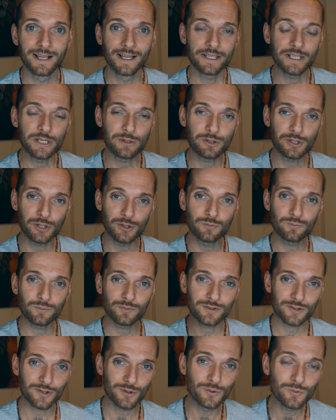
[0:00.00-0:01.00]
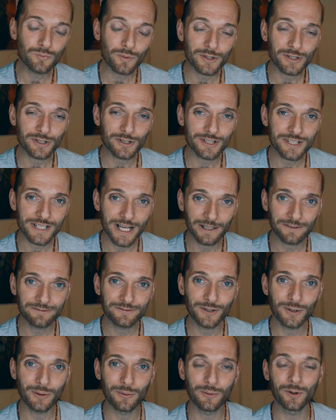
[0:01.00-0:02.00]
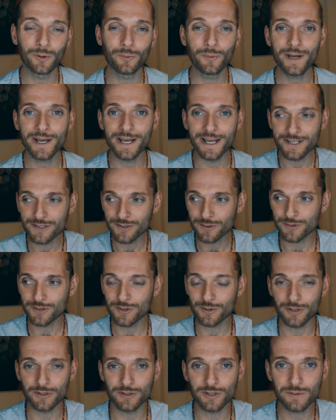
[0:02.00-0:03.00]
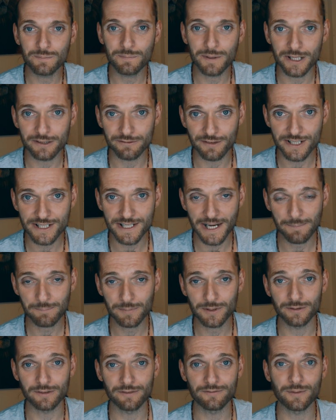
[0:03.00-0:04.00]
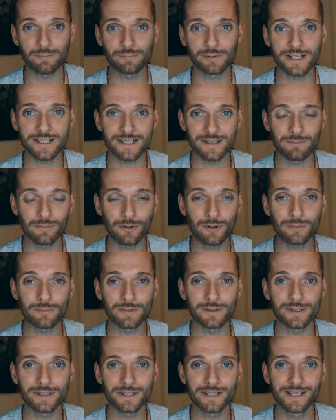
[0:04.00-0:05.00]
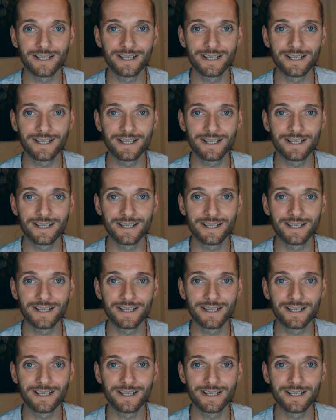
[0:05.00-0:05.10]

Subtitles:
you soon want yourself to go away so you can just be a receptor of the present moment.